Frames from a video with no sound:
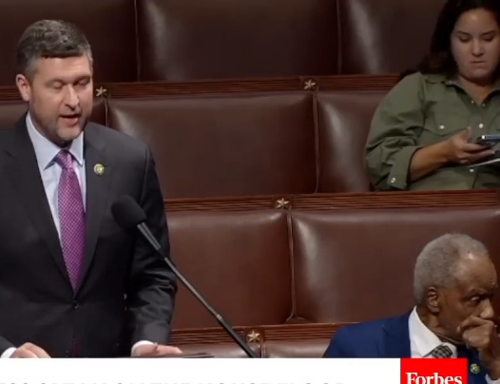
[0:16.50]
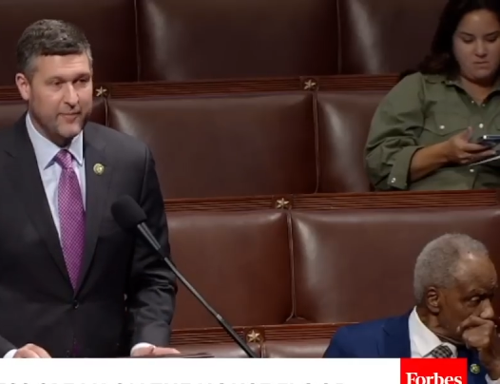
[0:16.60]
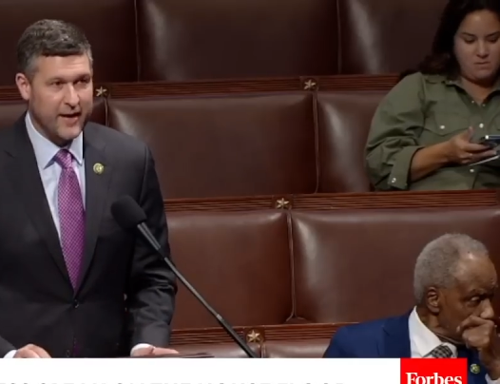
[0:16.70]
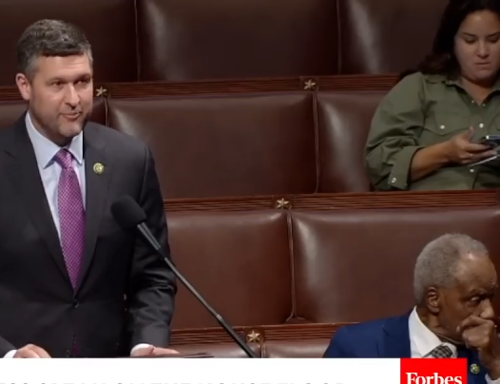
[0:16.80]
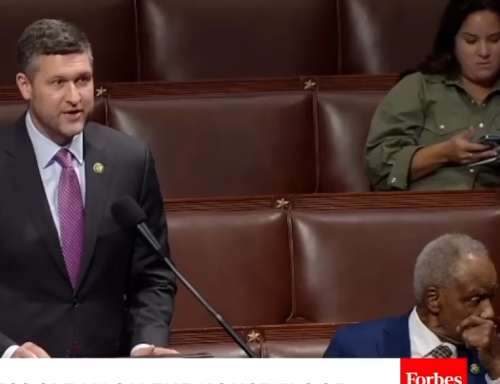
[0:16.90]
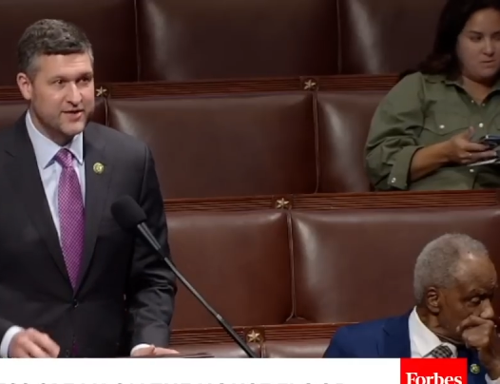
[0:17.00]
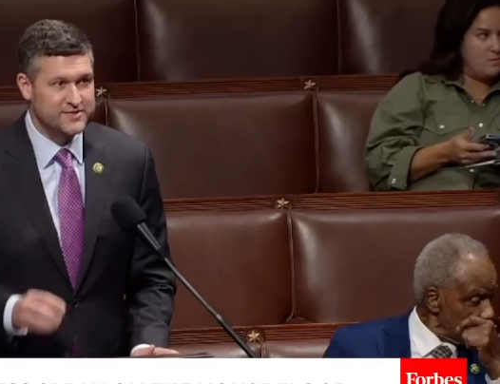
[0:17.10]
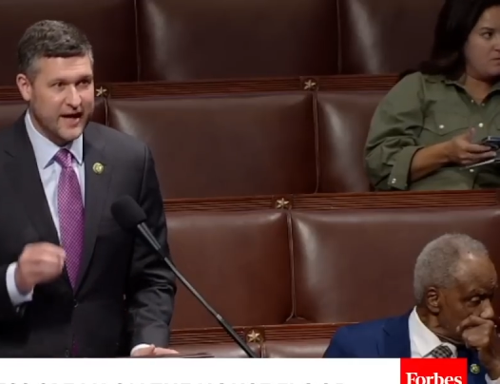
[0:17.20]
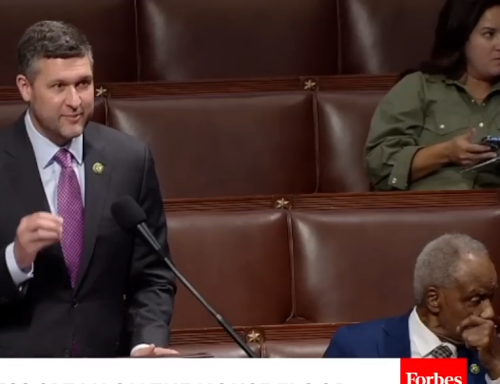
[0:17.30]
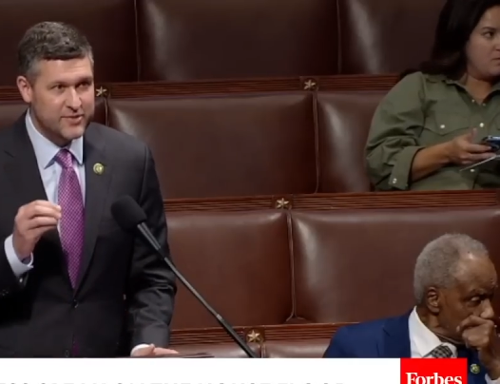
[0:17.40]
Speaker 1: in combat
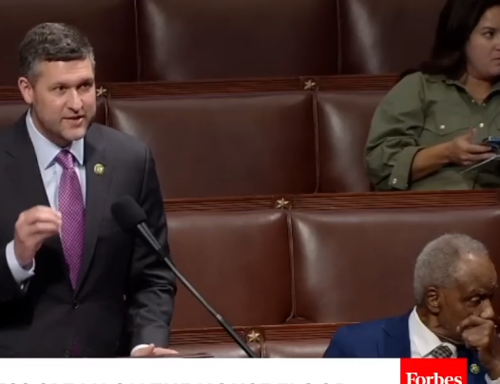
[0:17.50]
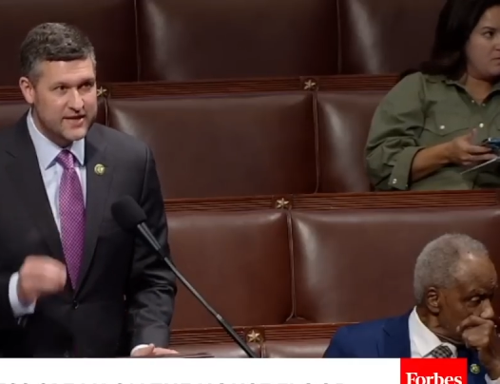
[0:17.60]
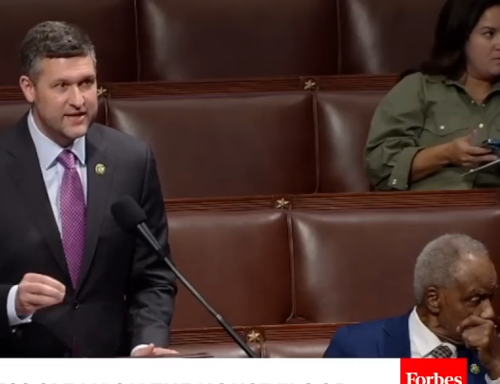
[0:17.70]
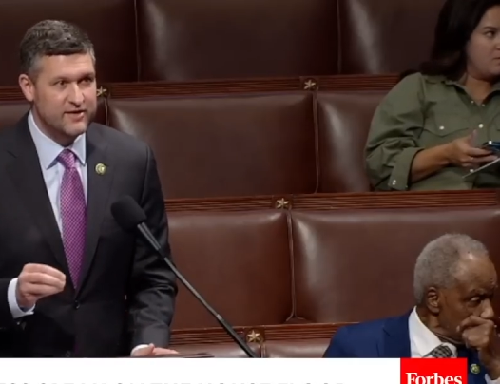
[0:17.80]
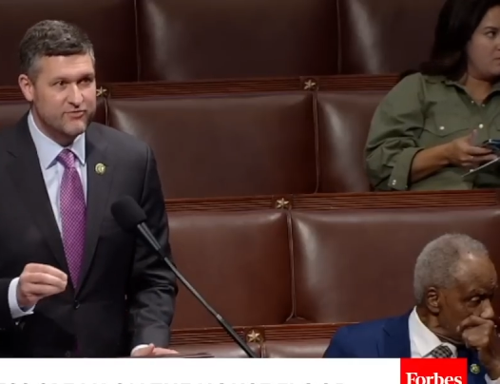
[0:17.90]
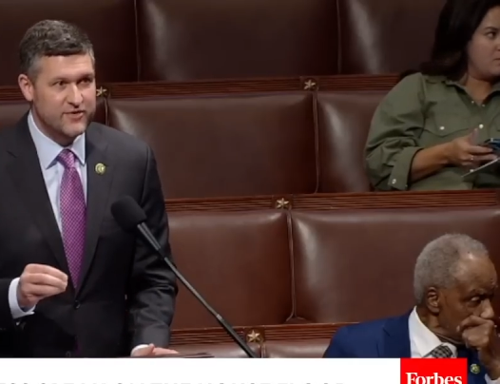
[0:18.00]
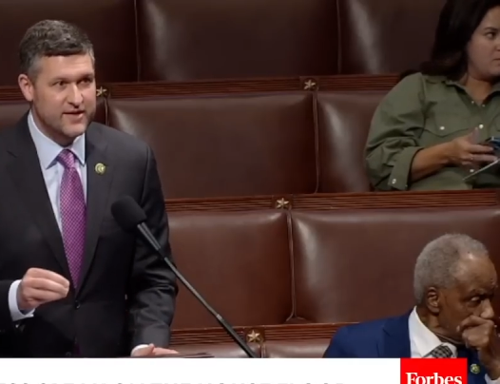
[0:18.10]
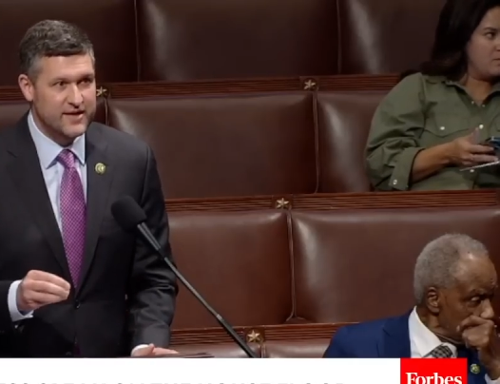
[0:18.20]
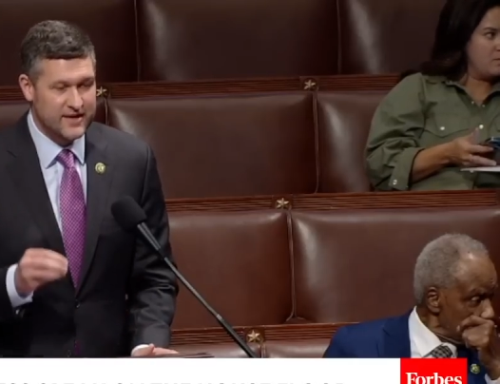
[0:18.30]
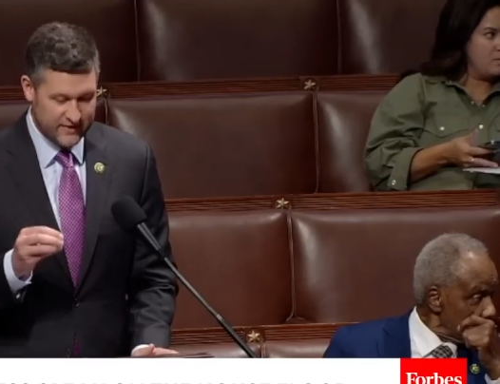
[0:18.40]
because I believe
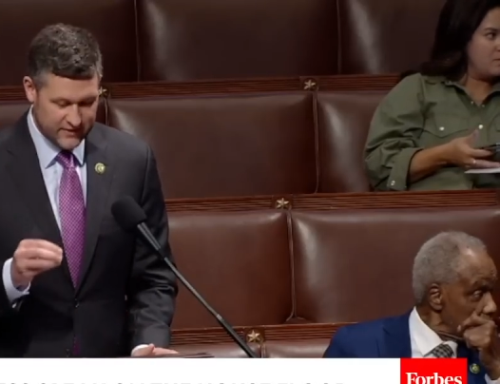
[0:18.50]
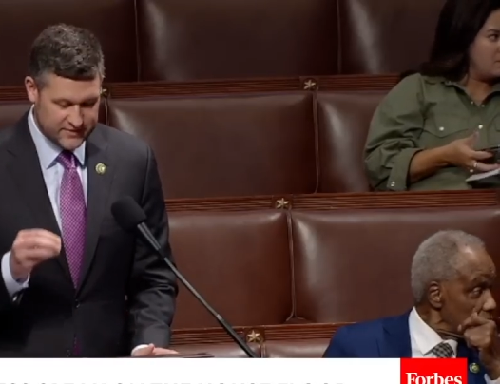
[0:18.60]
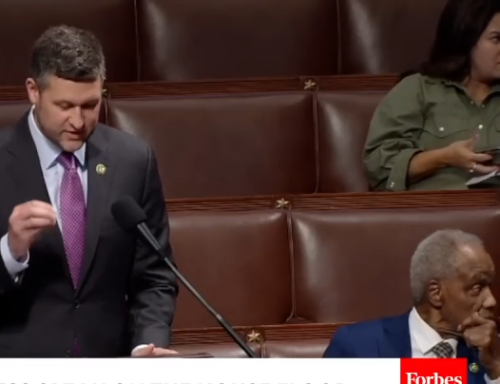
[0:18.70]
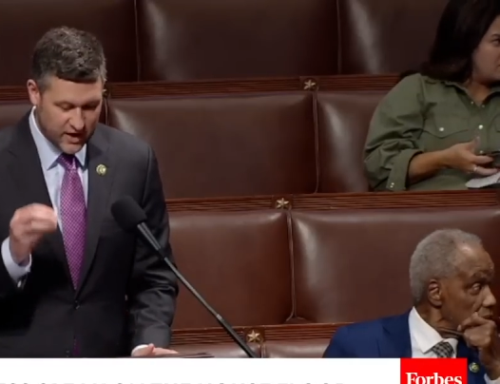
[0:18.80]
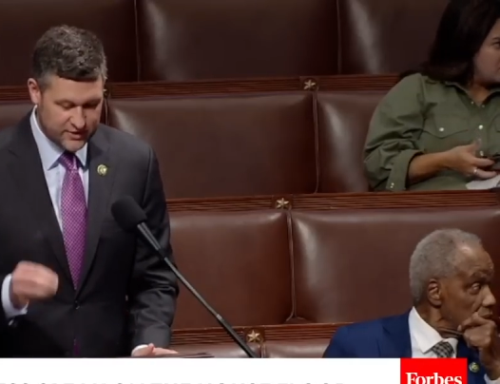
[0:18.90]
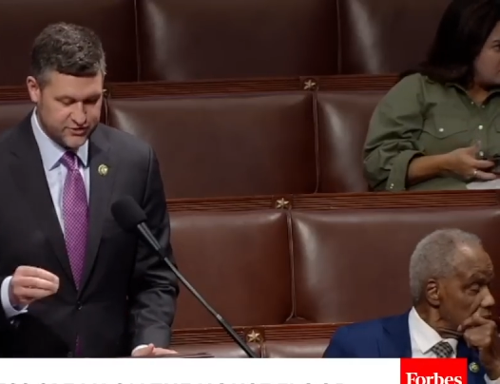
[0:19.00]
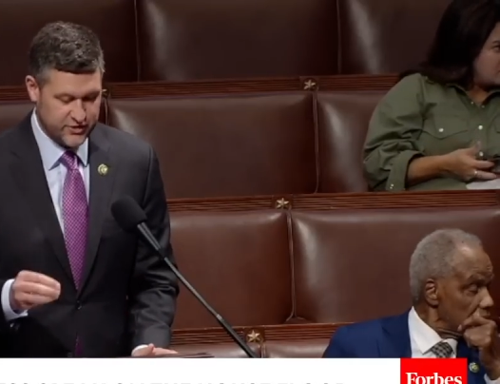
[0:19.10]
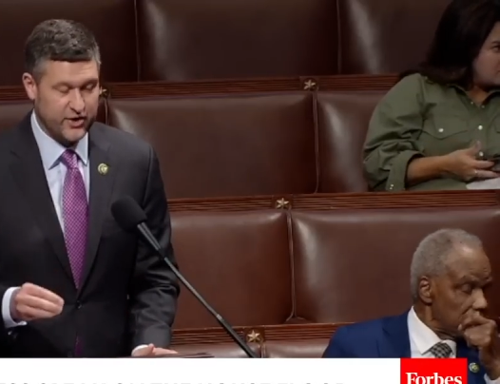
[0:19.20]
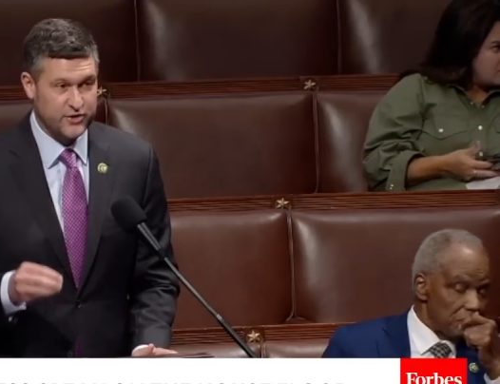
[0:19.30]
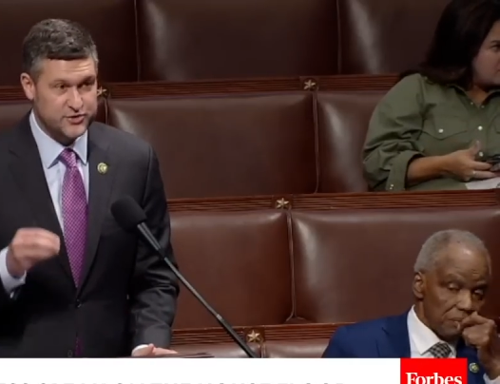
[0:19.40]
in this
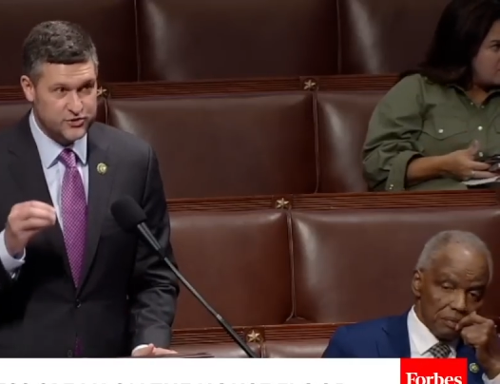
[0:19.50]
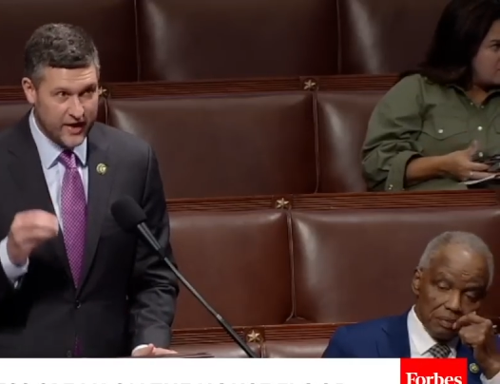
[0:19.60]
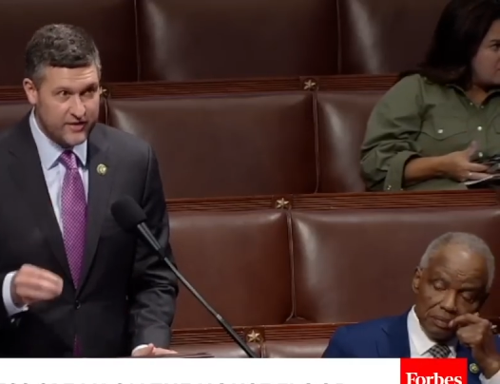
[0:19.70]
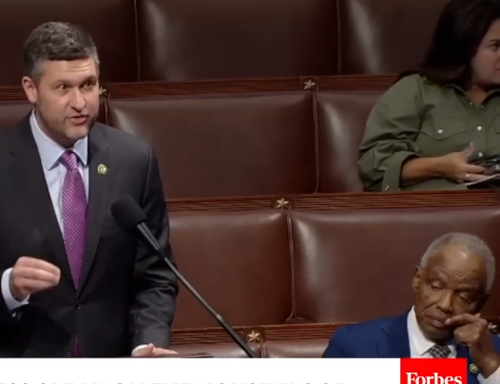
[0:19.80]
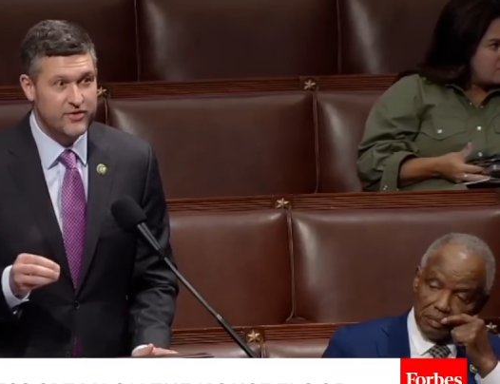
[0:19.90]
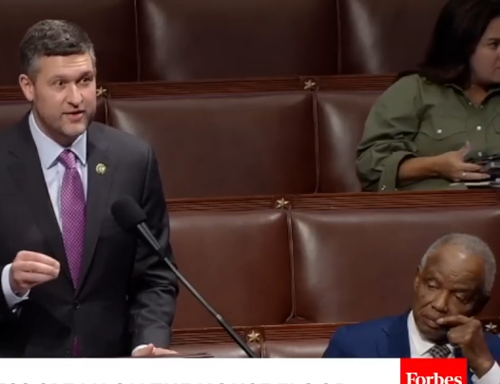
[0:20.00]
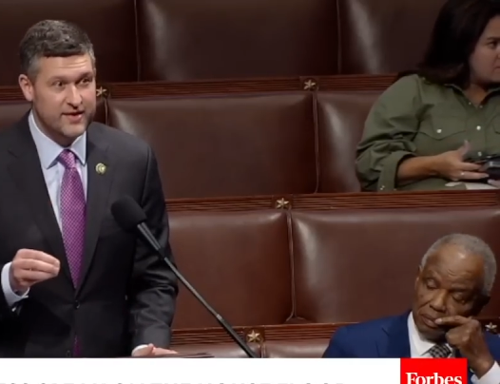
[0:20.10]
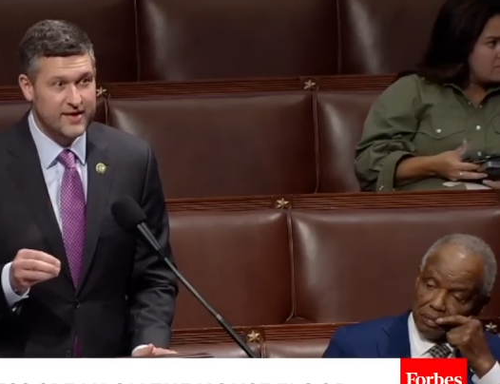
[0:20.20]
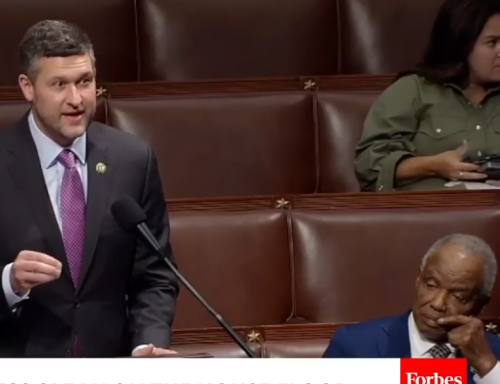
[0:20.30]
country, in our strength,